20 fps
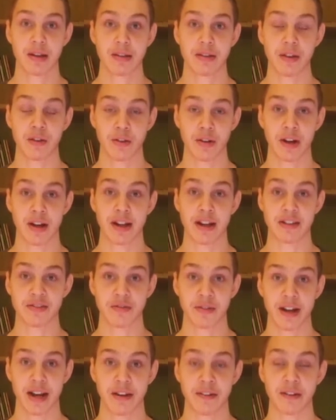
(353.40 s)
in
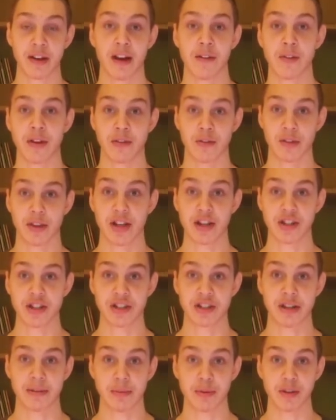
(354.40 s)
some kind of covenant
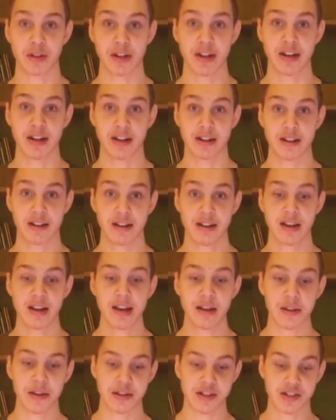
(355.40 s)
relationship with God.
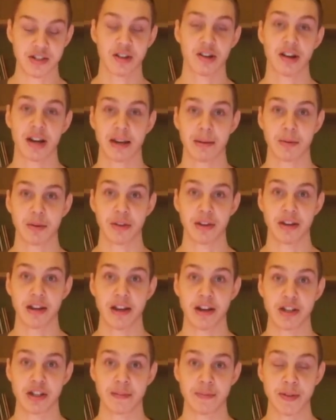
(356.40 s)
This is talking about the
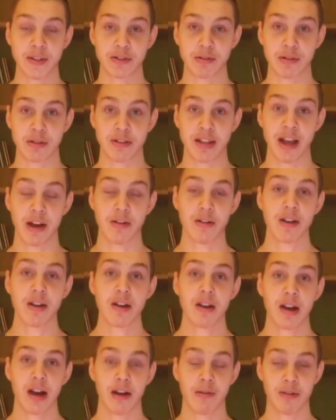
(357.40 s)
nation of Israel. Now,
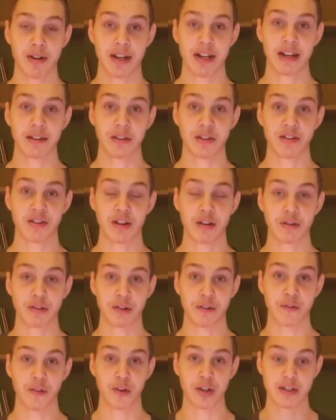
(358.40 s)
I want to get this out
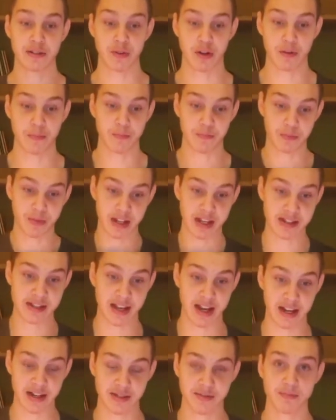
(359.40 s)
there first of all, is
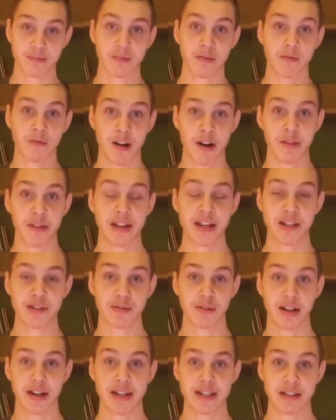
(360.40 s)
that while the
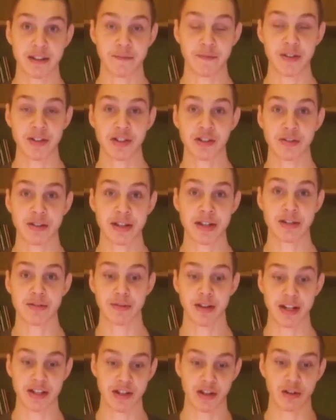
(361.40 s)
Israelites, the physical
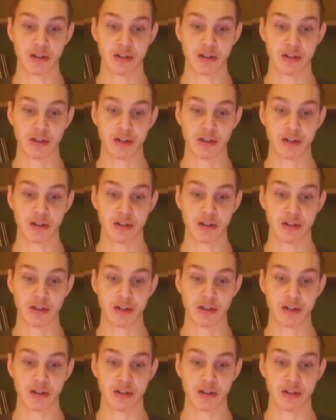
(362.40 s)
Israelites,